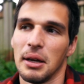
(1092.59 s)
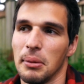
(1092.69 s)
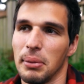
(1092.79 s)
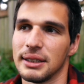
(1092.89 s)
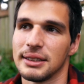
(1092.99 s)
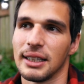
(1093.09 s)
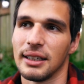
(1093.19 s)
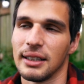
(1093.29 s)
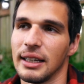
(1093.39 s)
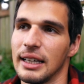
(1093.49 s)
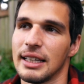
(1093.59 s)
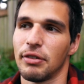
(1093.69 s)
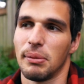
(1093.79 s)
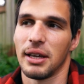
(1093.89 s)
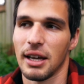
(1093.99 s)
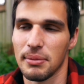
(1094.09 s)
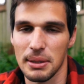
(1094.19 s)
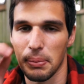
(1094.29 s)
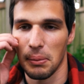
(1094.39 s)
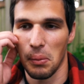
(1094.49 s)
But it definitely becomes
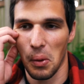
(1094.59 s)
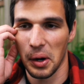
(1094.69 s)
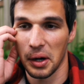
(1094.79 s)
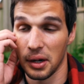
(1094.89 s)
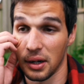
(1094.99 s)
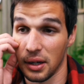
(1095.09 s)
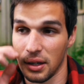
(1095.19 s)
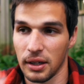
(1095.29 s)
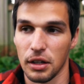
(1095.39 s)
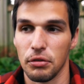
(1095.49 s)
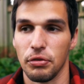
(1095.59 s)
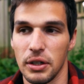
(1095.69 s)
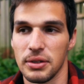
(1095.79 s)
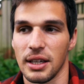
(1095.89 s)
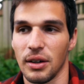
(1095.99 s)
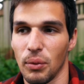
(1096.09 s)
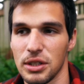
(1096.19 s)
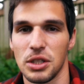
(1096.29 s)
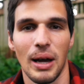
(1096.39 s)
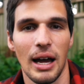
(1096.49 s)
a bit more confusing
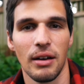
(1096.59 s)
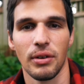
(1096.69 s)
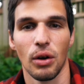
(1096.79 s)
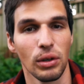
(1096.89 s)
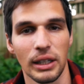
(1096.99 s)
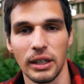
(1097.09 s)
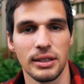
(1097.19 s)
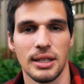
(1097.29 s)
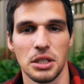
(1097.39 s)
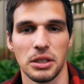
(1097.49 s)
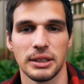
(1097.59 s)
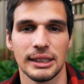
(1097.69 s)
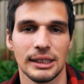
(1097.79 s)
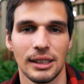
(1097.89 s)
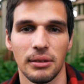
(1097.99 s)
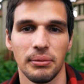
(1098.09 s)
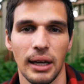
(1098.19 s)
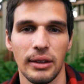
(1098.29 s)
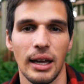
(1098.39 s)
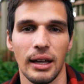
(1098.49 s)
once you have a really good digital system,
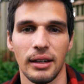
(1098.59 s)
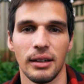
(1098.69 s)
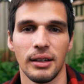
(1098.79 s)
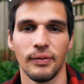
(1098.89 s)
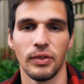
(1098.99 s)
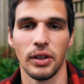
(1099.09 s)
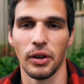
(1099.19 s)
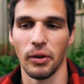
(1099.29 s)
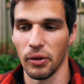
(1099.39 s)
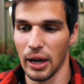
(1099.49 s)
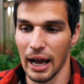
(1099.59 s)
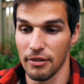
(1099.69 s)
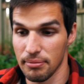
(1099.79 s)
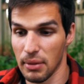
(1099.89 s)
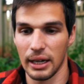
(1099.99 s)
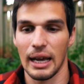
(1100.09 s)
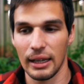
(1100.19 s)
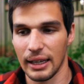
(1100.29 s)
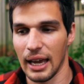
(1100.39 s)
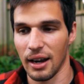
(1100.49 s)
and then you have money
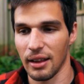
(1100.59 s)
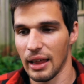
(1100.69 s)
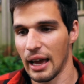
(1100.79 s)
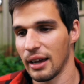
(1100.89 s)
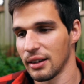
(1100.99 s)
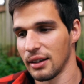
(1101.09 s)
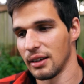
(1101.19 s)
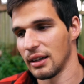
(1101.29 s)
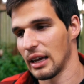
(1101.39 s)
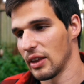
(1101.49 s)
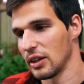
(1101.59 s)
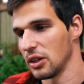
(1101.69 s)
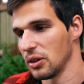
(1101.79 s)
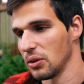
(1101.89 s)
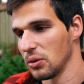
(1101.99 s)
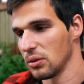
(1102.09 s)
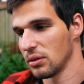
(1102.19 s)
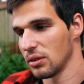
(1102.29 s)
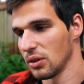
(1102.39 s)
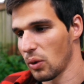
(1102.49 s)
allocated in that, and then you
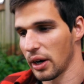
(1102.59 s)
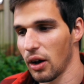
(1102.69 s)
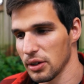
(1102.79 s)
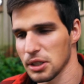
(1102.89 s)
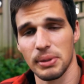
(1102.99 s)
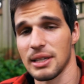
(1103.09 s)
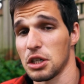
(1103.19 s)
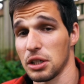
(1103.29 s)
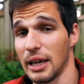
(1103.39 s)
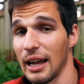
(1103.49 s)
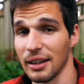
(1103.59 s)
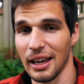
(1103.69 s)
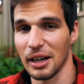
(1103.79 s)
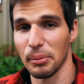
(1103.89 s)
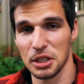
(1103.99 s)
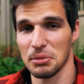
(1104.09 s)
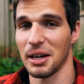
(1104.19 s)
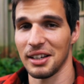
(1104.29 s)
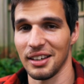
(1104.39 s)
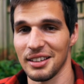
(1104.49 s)
want to also potentially allocate a bunch of
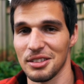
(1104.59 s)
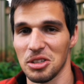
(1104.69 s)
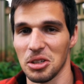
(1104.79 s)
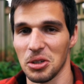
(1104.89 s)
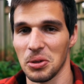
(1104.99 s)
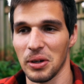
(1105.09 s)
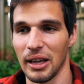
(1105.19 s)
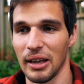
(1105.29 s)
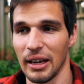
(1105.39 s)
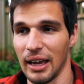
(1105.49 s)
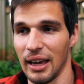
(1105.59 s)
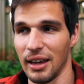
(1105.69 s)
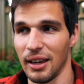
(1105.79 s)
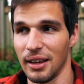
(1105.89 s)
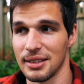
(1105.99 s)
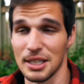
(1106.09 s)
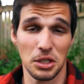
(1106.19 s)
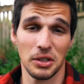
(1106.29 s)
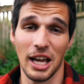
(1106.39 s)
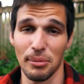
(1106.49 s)
money into a
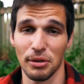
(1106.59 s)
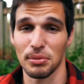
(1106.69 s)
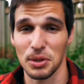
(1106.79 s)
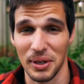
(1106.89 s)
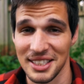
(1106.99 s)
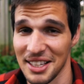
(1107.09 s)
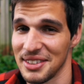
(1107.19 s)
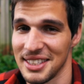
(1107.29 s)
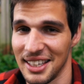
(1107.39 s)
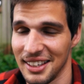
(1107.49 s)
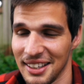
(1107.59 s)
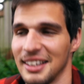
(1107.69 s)
digital camera from 2017.